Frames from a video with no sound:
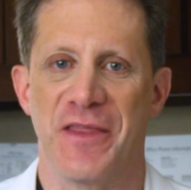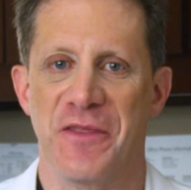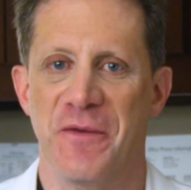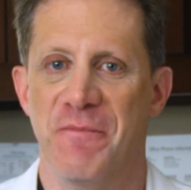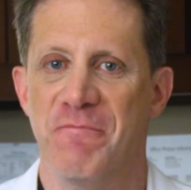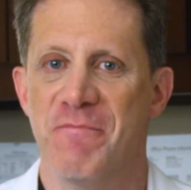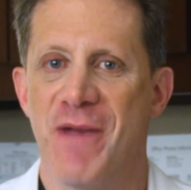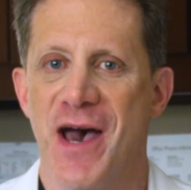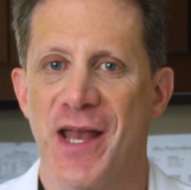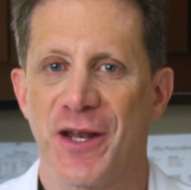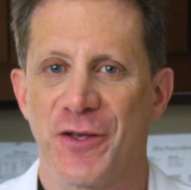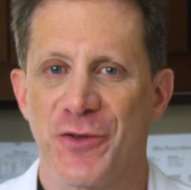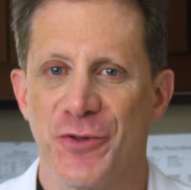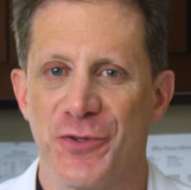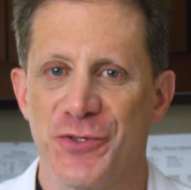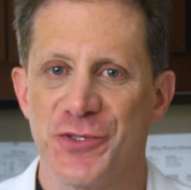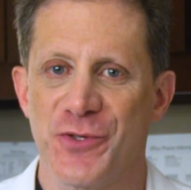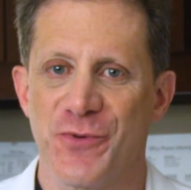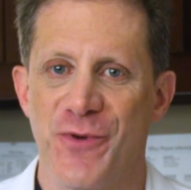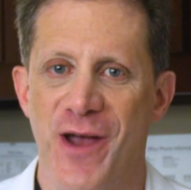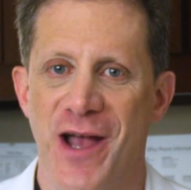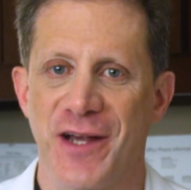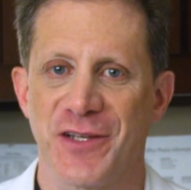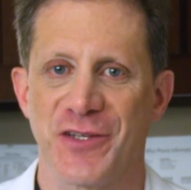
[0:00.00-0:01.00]
and the medical
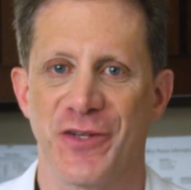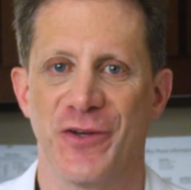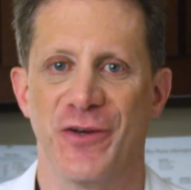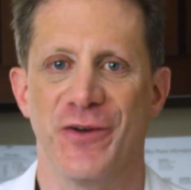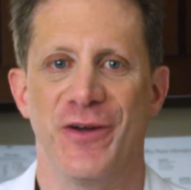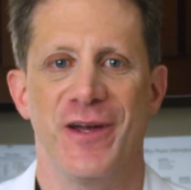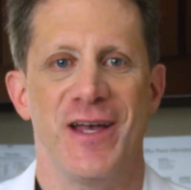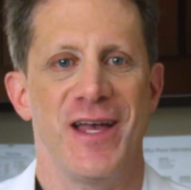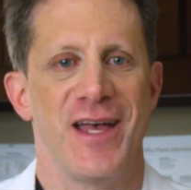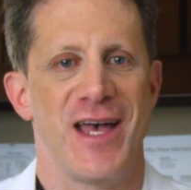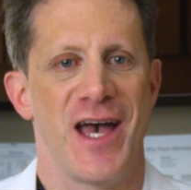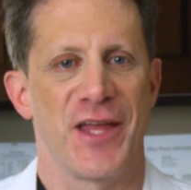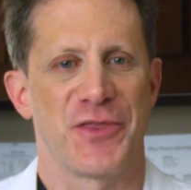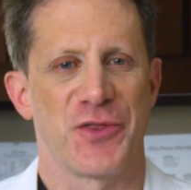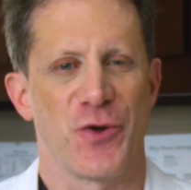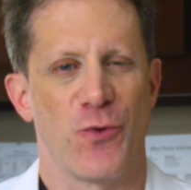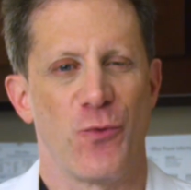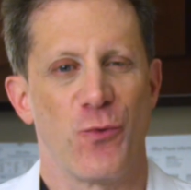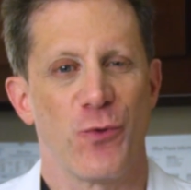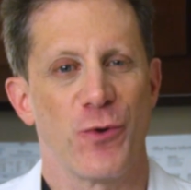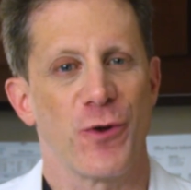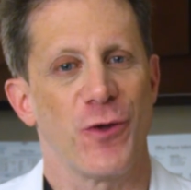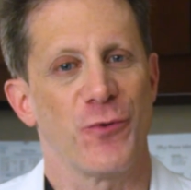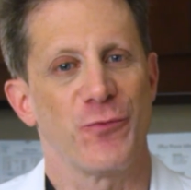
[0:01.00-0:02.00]
director at the
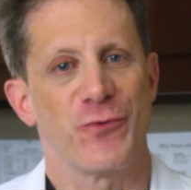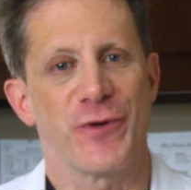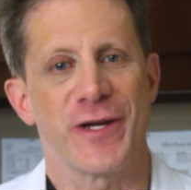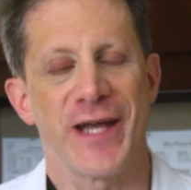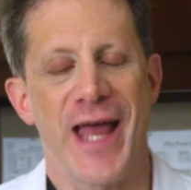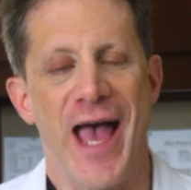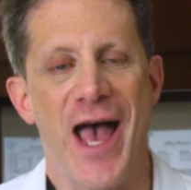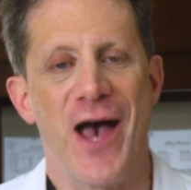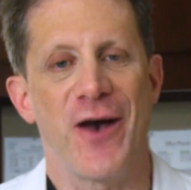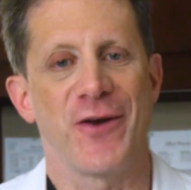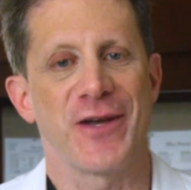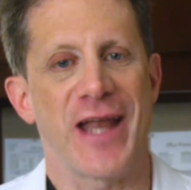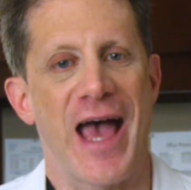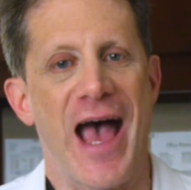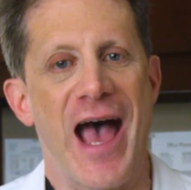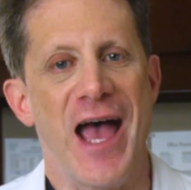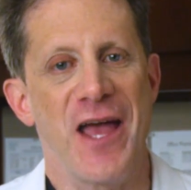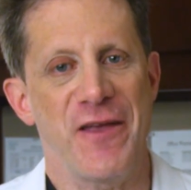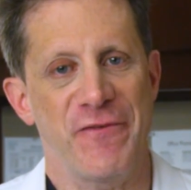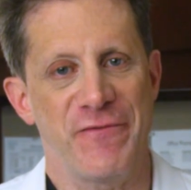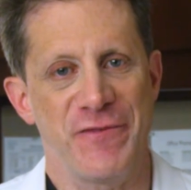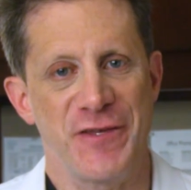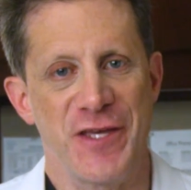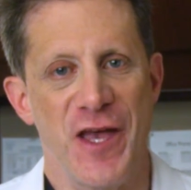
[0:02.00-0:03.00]
world renowned
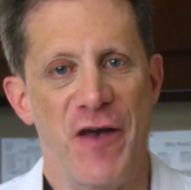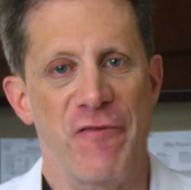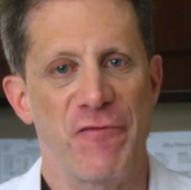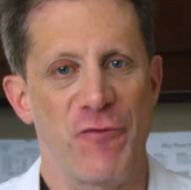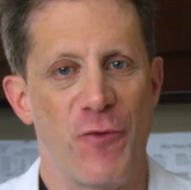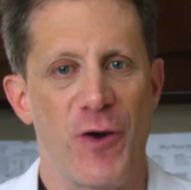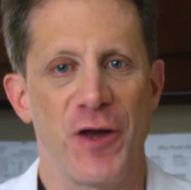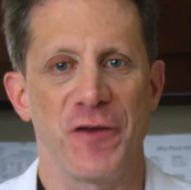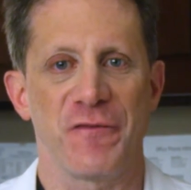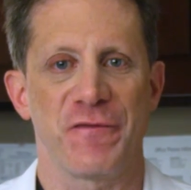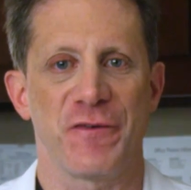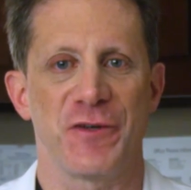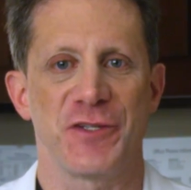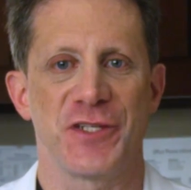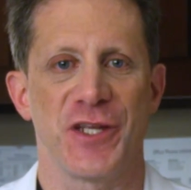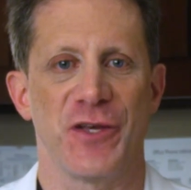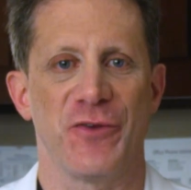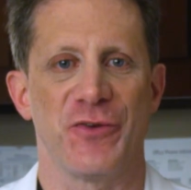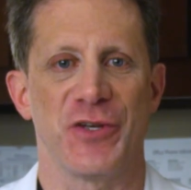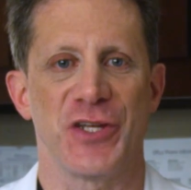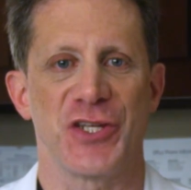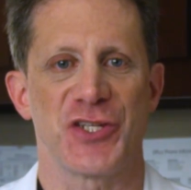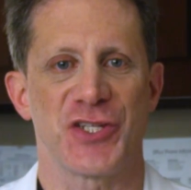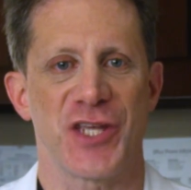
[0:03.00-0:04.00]
IVF 1
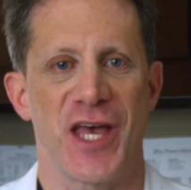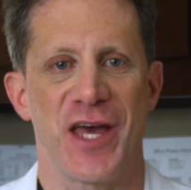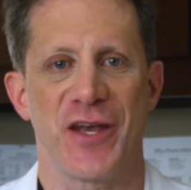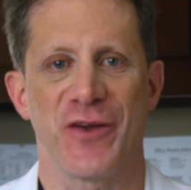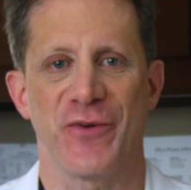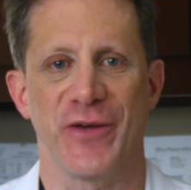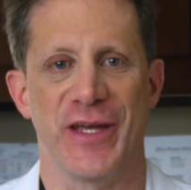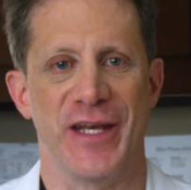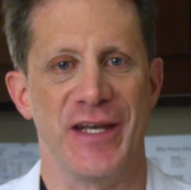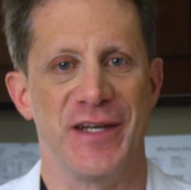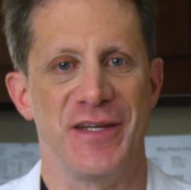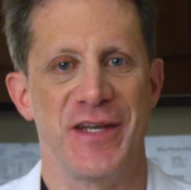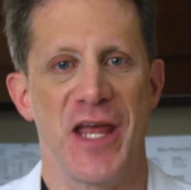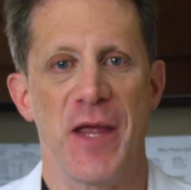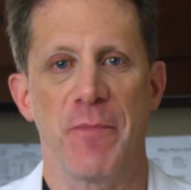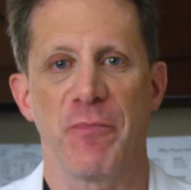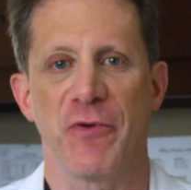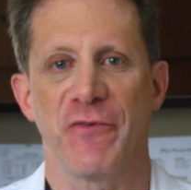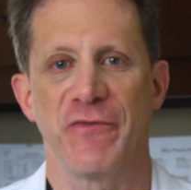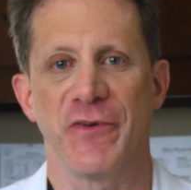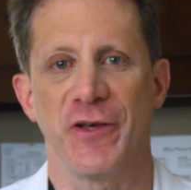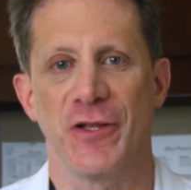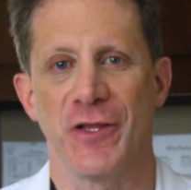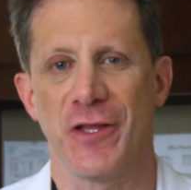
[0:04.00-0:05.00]
Fertility Center in
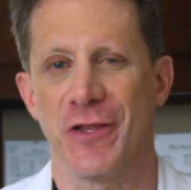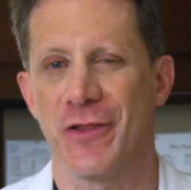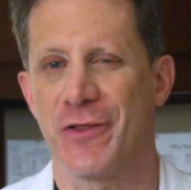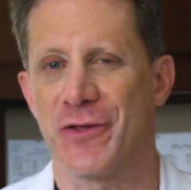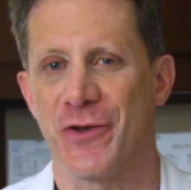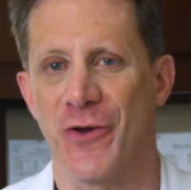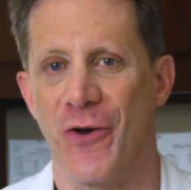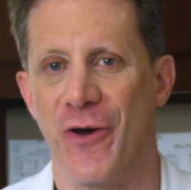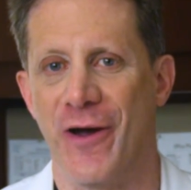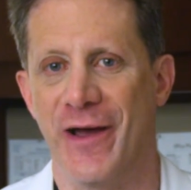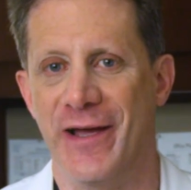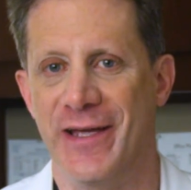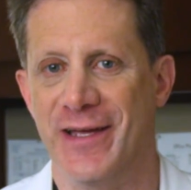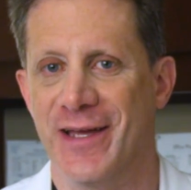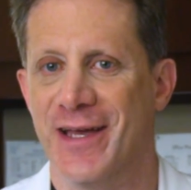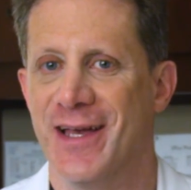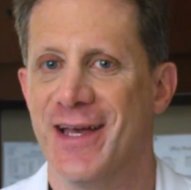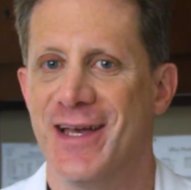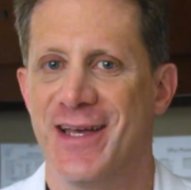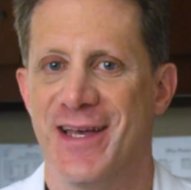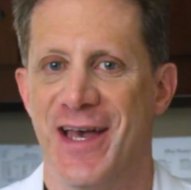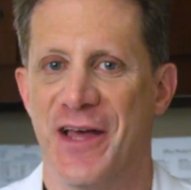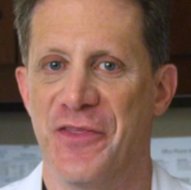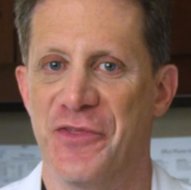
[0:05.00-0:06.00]
Naperville, Illinois.
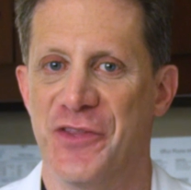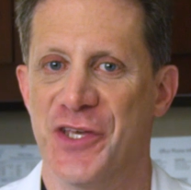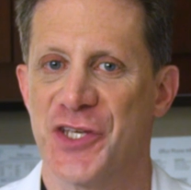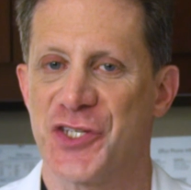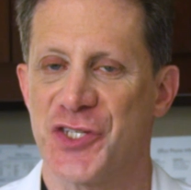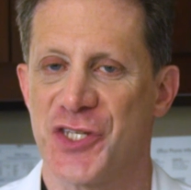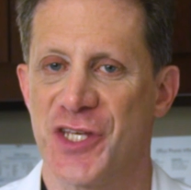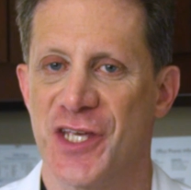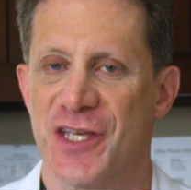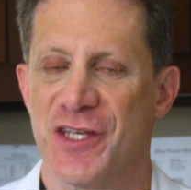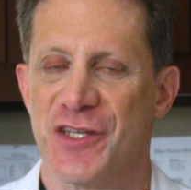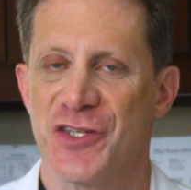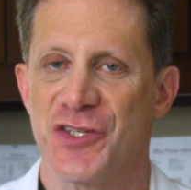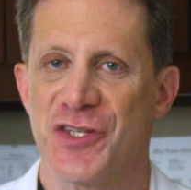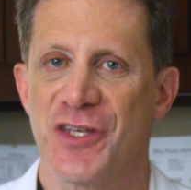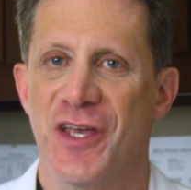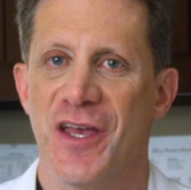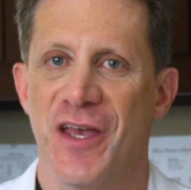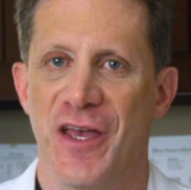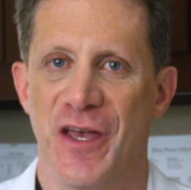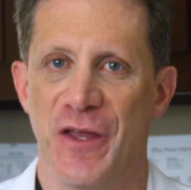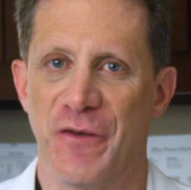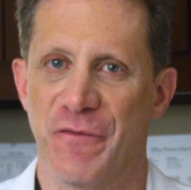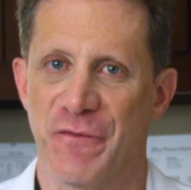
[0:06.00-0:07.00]
And this is
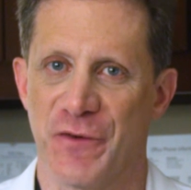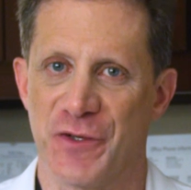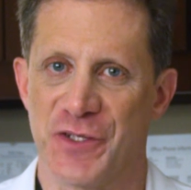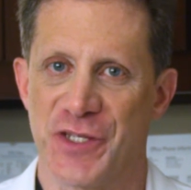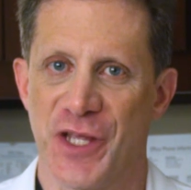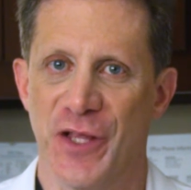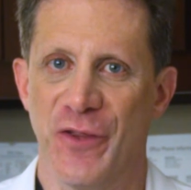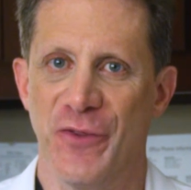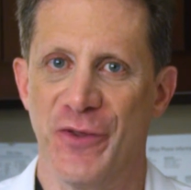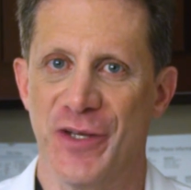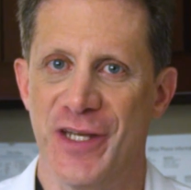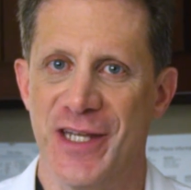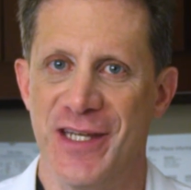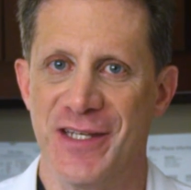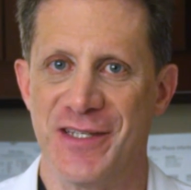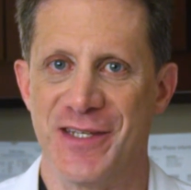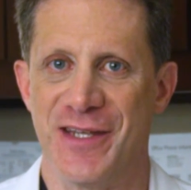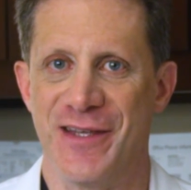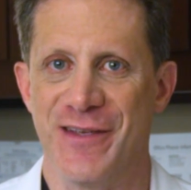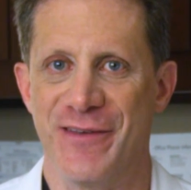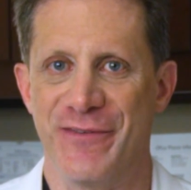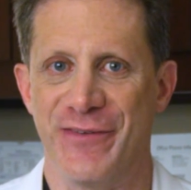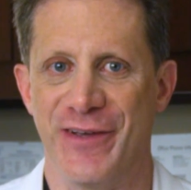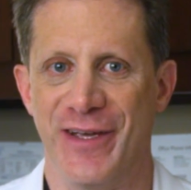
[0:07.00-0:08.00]
Infertility
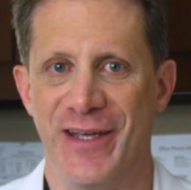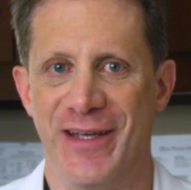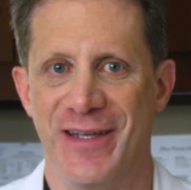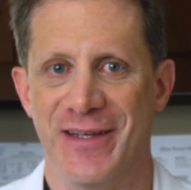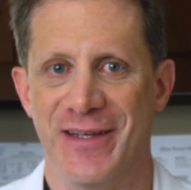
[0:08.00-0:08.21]
TV.